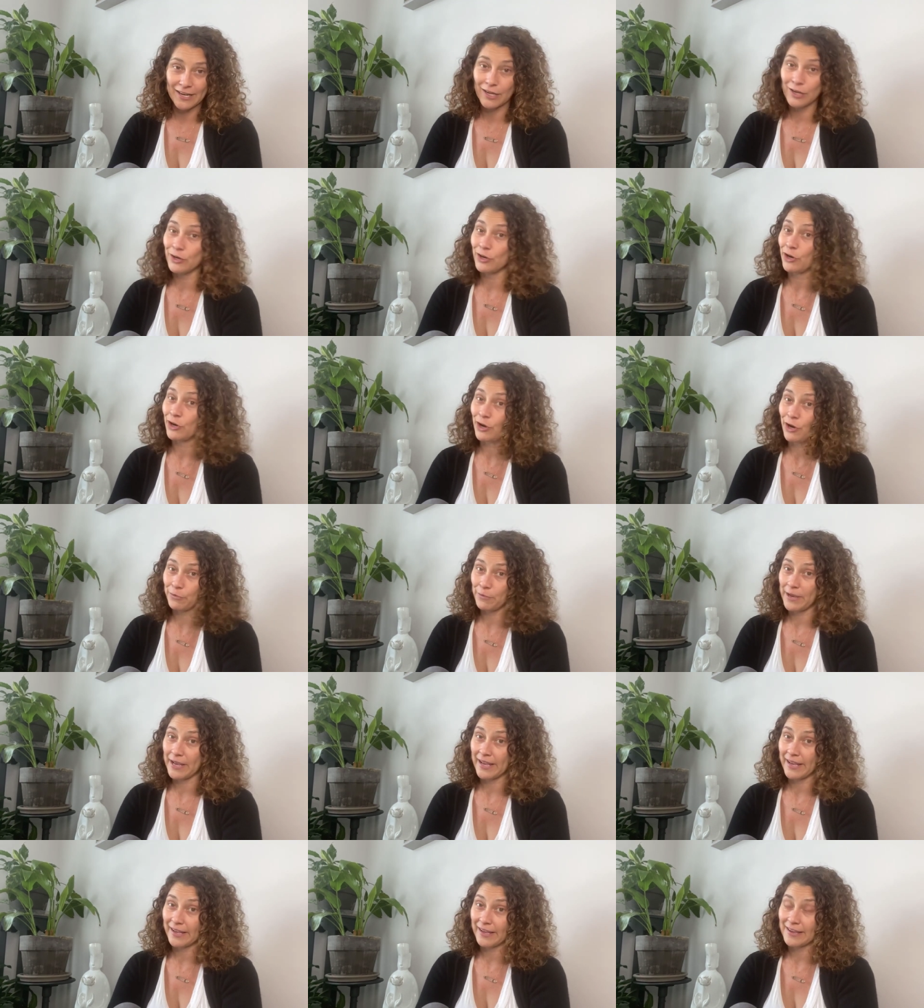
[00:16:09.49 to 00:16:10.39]
no
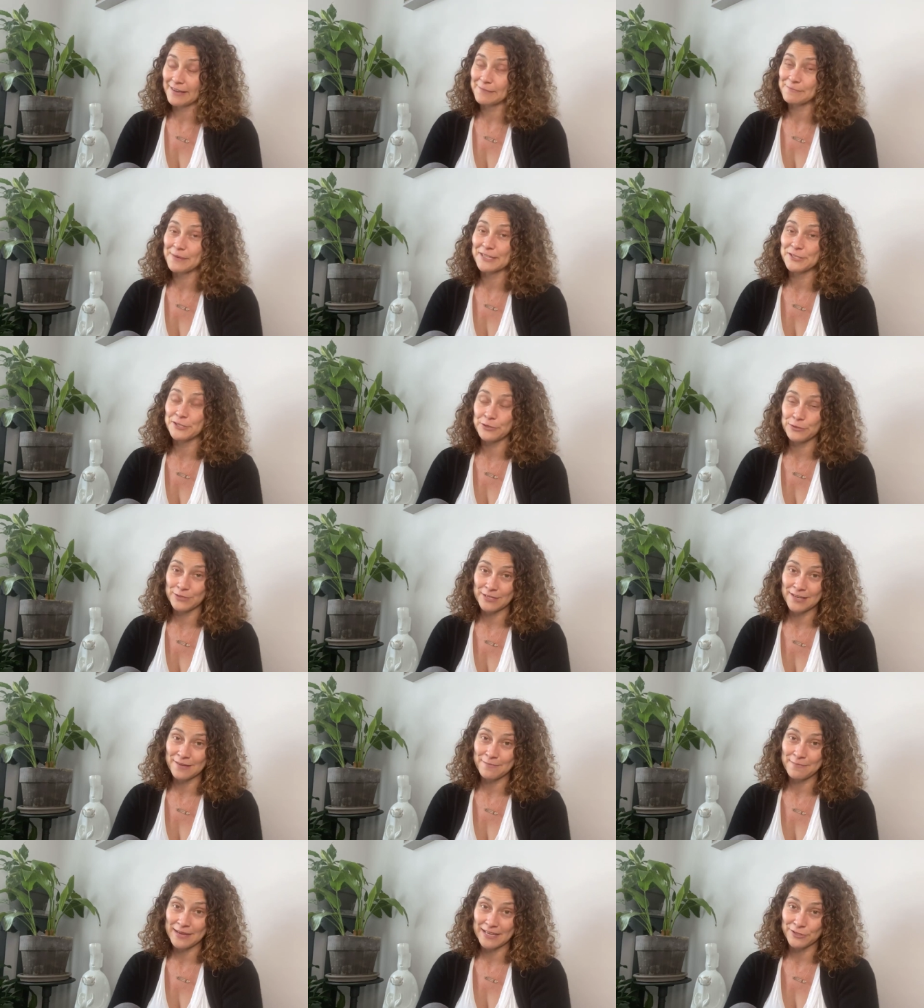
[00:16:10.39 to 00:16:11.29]
way am I choosing
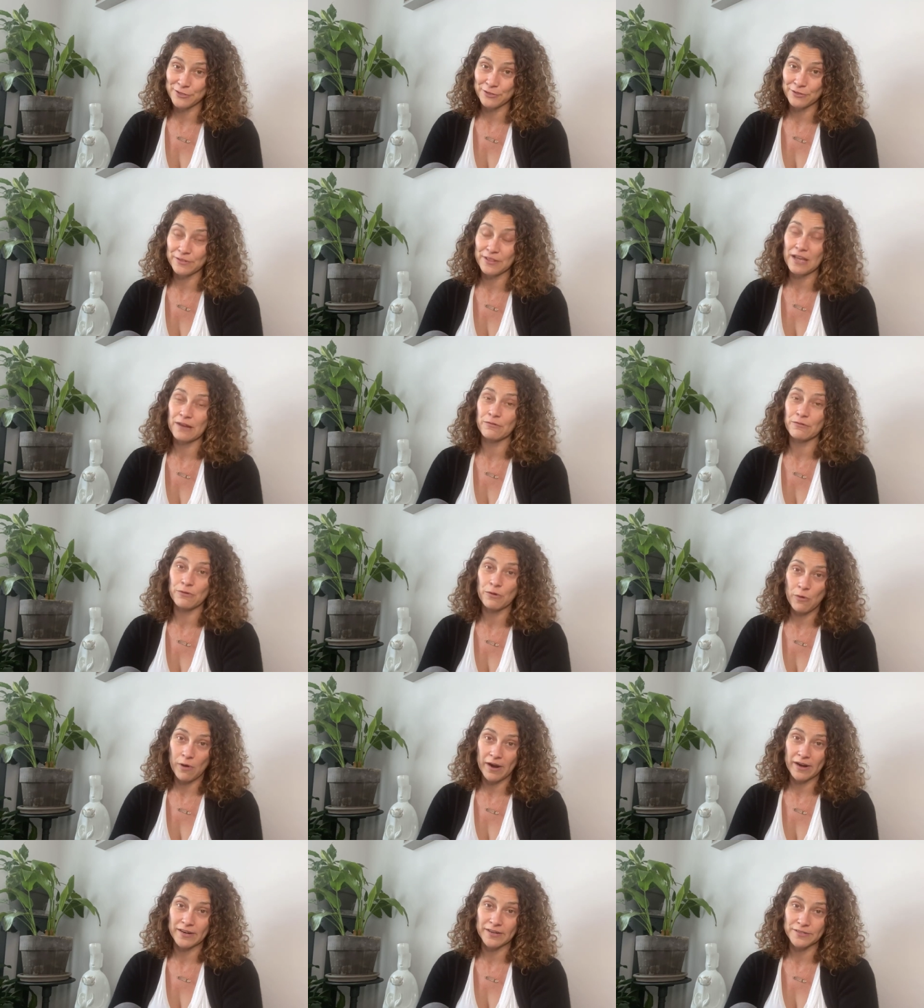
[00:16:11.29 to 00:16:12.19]
a major that
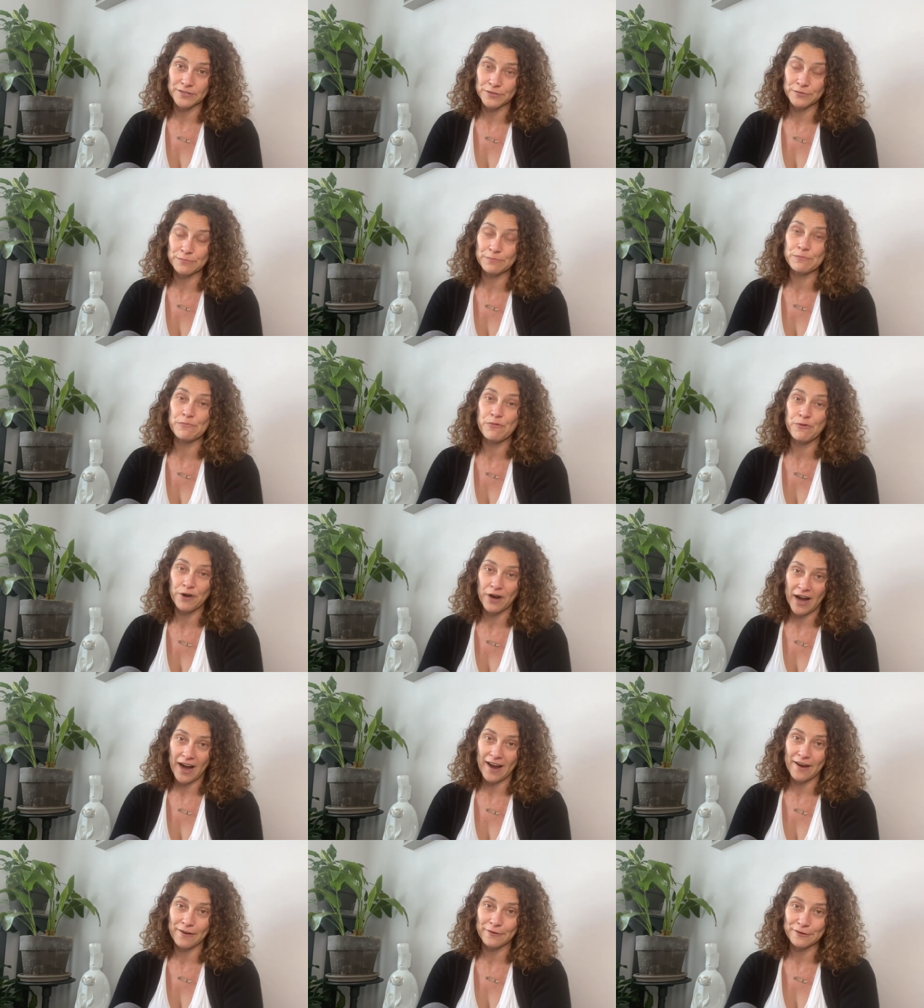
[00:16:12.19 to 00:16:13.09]
requires more
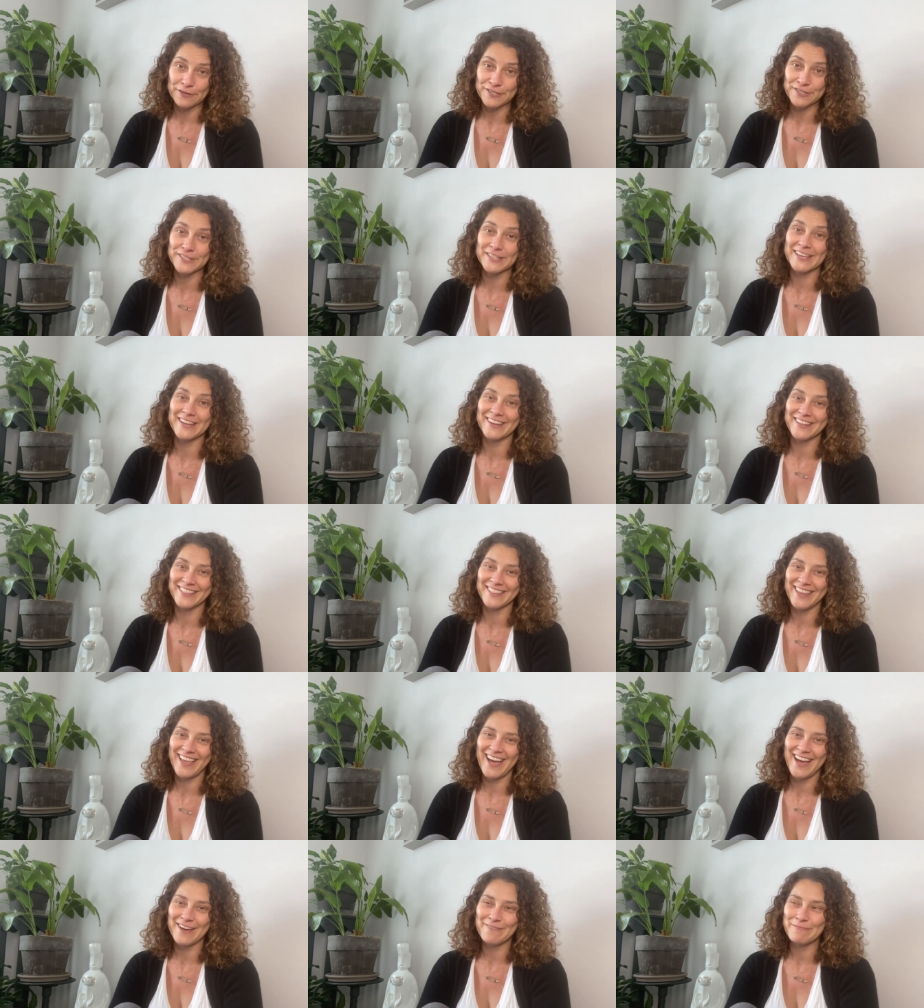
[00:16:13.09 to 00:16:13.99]
hours in a
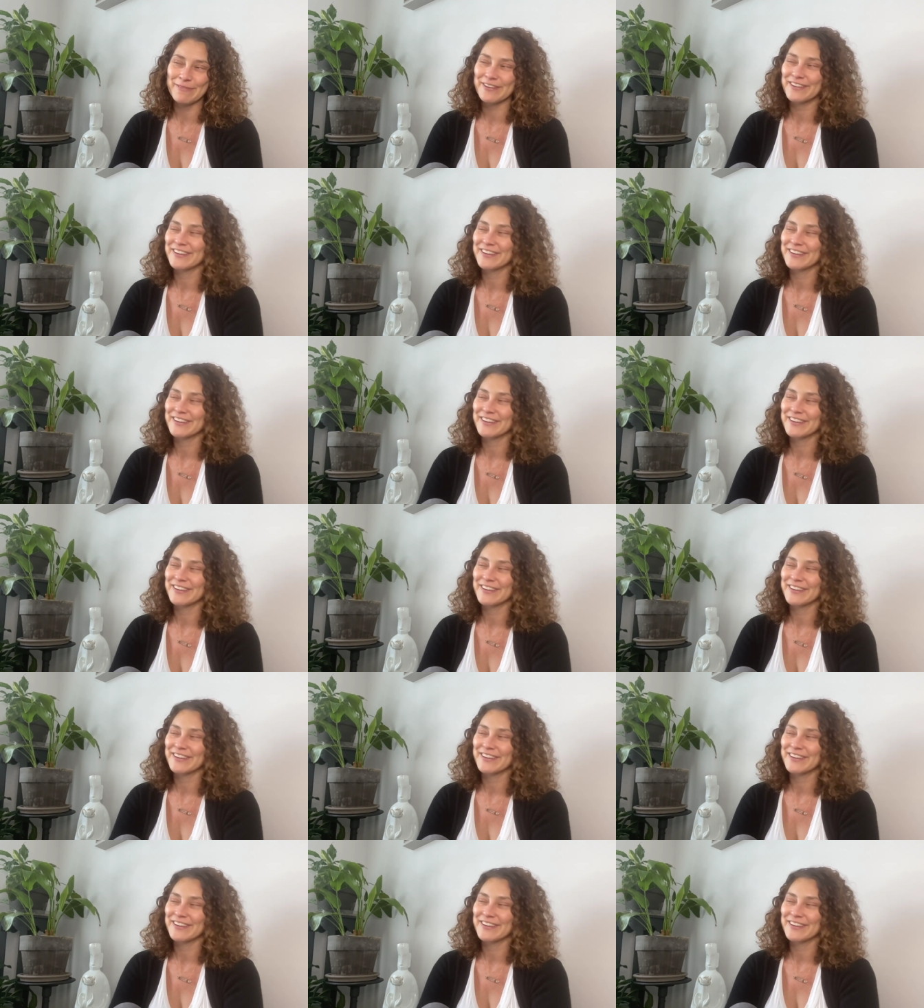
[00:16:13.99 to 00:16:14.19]
lab.